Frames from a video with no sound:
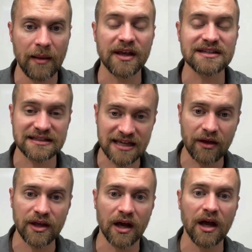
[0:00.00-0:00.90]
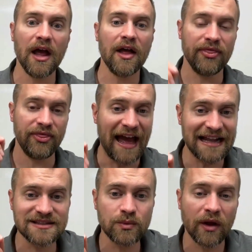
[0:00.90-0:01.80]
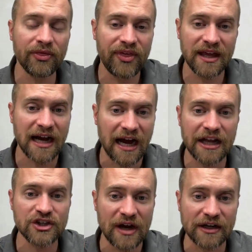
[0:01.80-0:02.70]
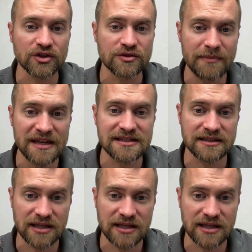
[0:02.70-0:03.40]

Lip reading: Because I'll tell you, that's one thing contractors miss a